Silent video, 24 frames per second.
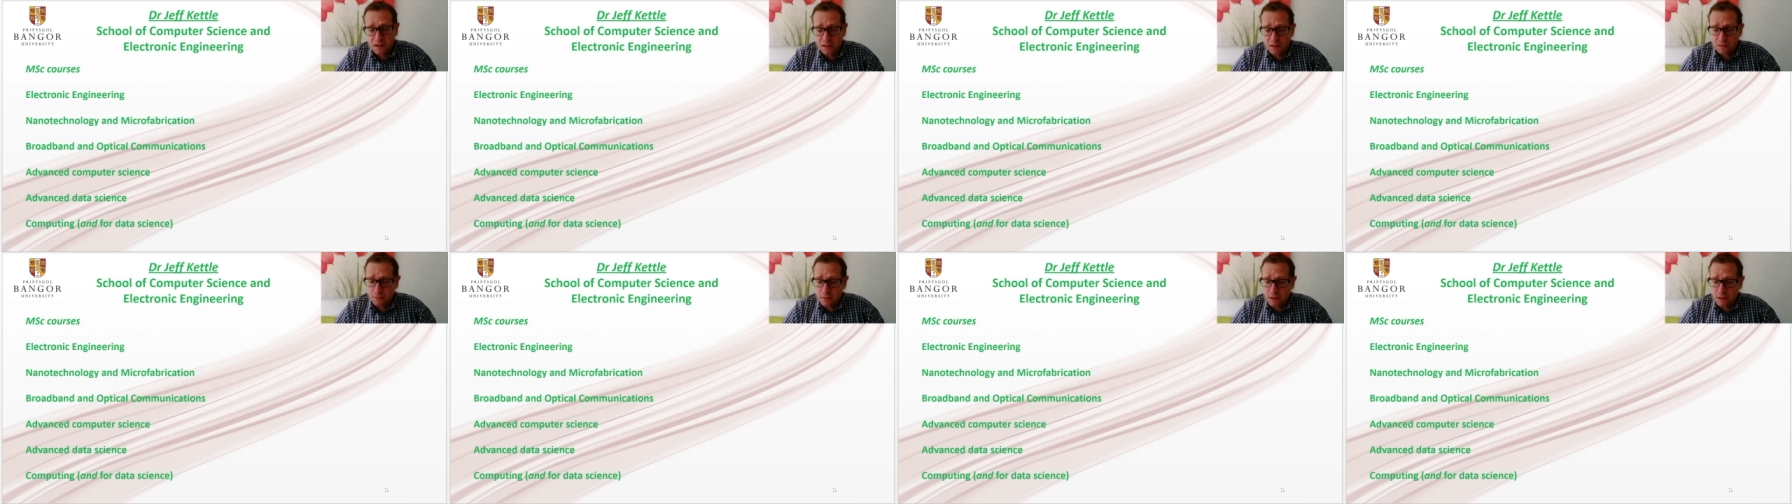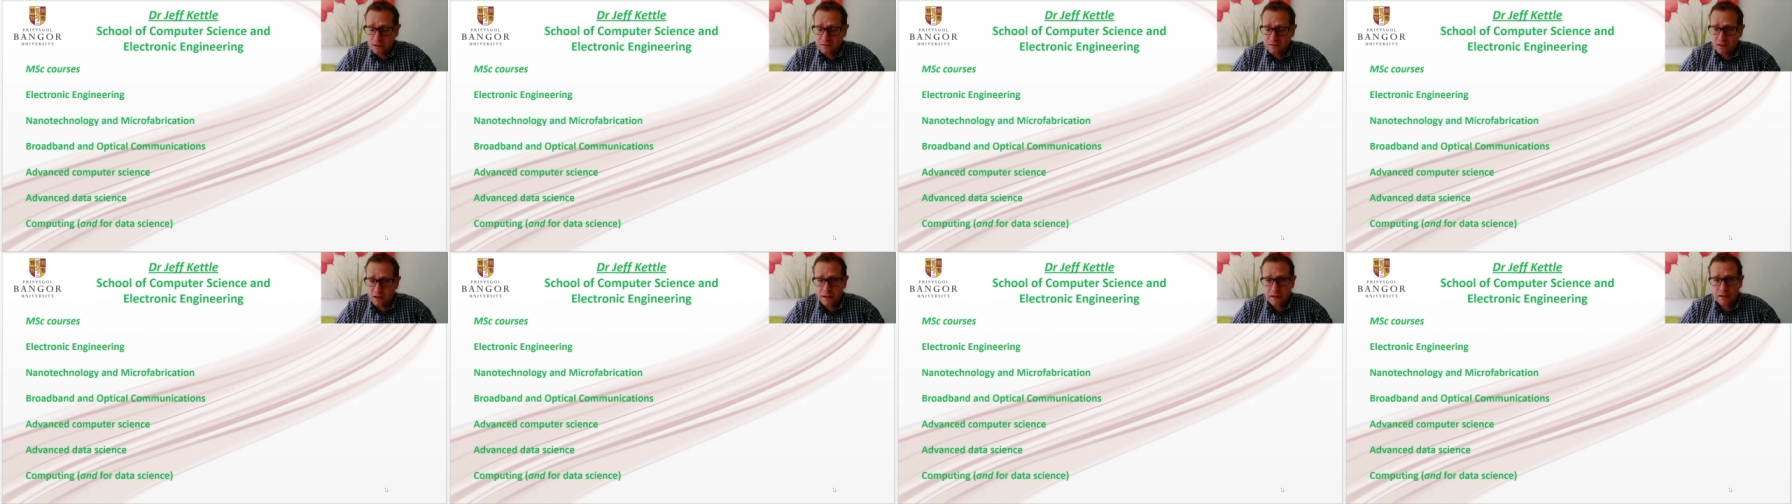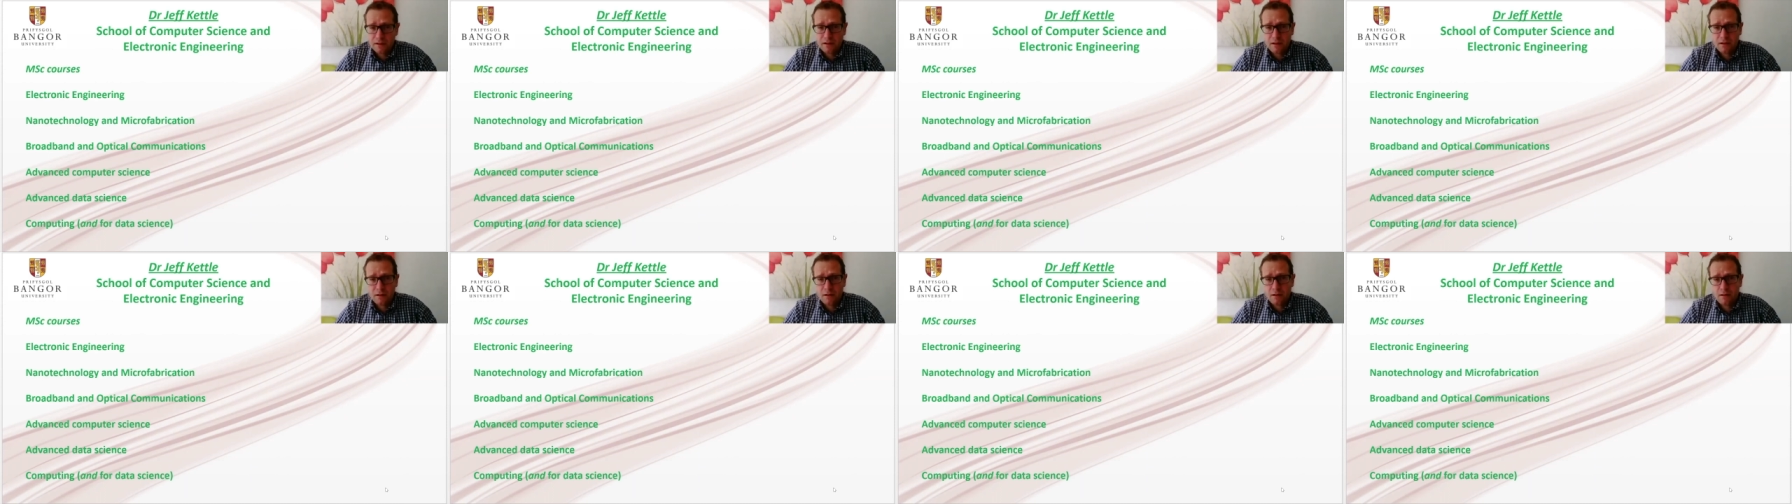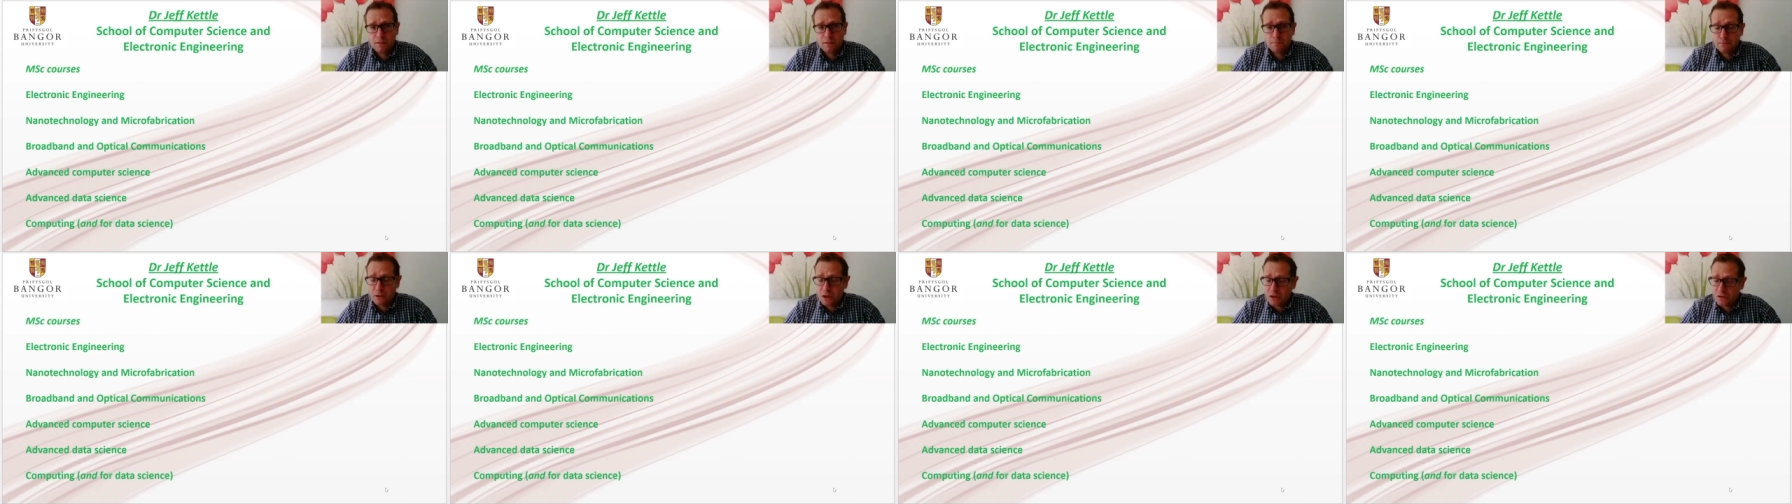you'll be assigned a
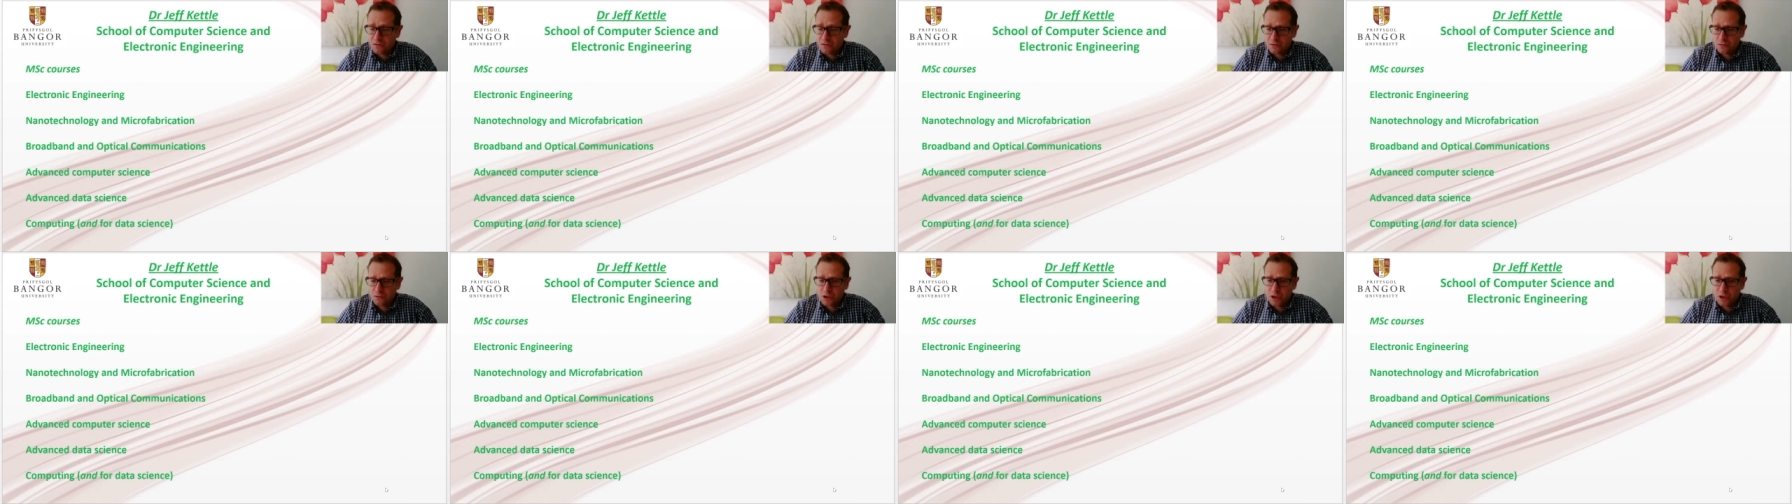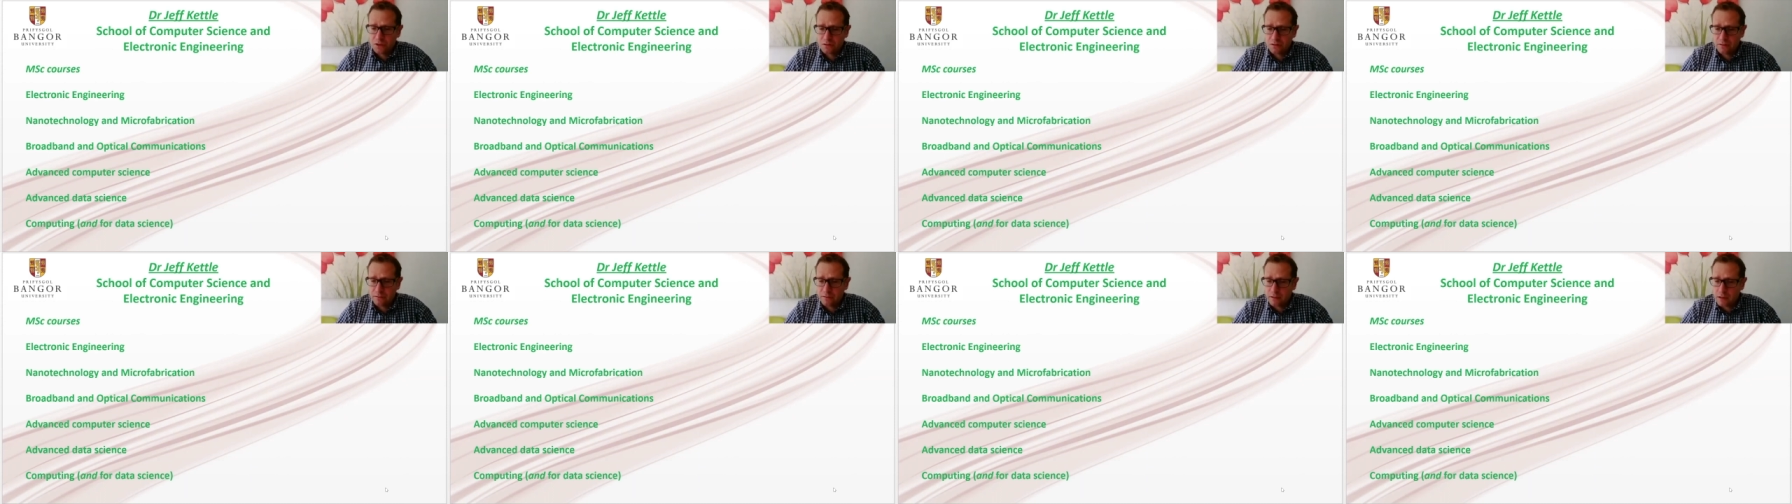personal tutor,